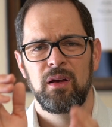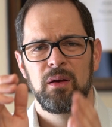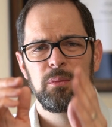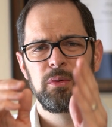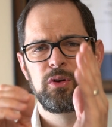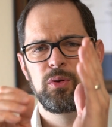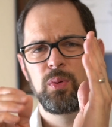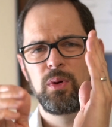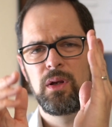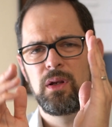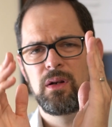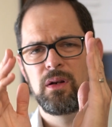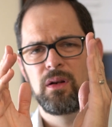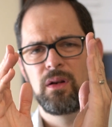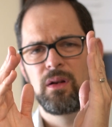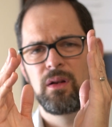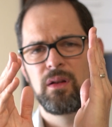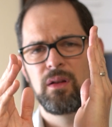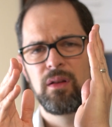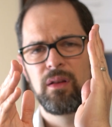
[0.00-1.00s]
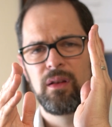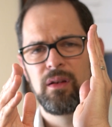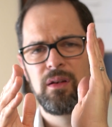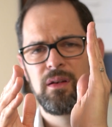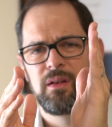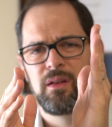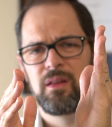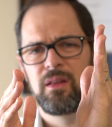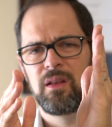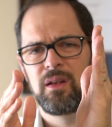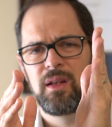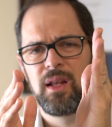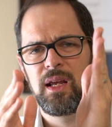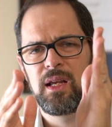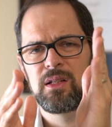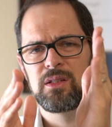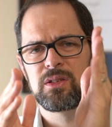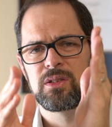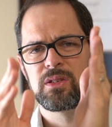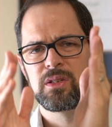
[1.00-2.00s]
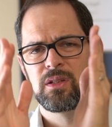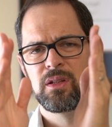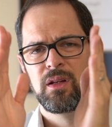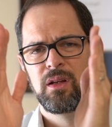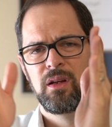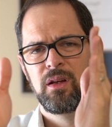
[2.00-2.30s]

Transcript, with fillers: between the, the dates,